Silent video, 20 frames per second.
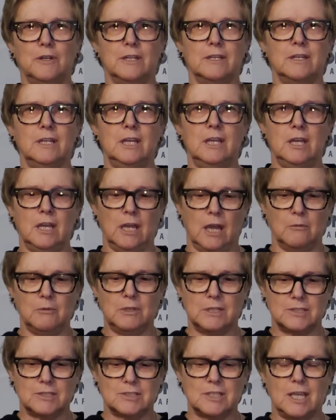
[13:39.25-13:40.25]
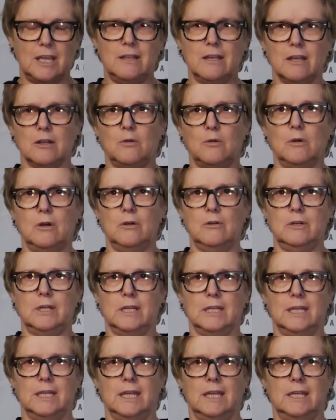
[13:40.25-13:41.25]
And I'm going to say that quote
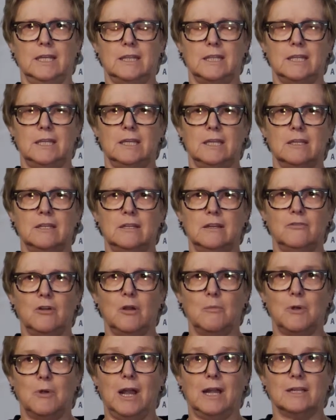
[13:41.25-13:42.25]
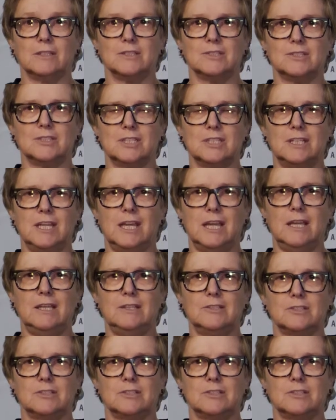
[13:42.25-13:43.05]
again at the end of our practice today.